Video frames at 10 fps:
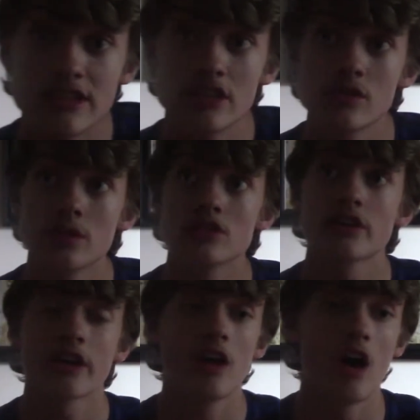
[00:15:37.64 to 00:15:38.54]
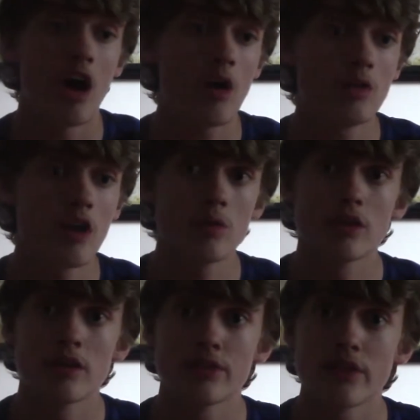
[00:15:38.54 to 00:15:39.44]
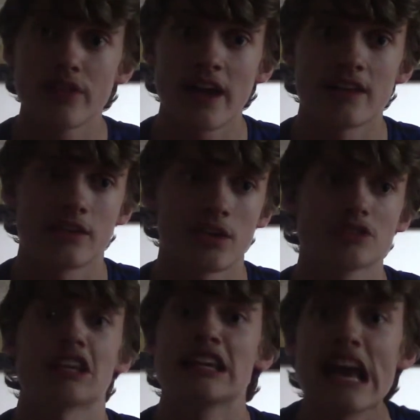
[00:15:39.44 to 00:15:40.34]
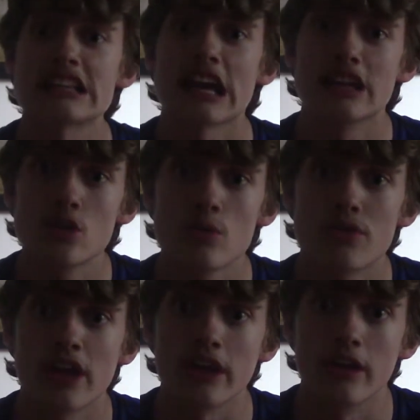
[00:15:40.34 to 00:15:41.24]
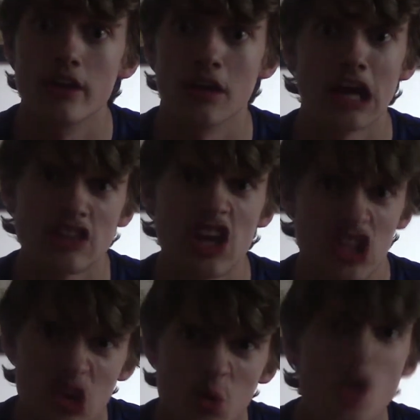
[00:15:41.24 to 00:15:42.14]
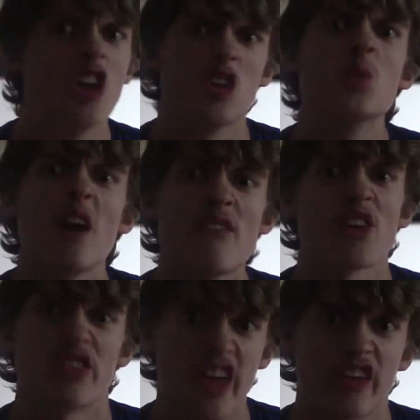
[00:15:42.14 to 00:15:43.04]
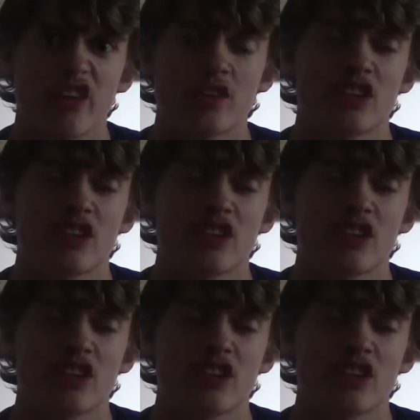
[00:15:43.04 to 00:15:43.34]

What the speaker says: did you? And she's like, oh no, do you think that? And the daughter's like, yes, I do think. Unlike you, you never think.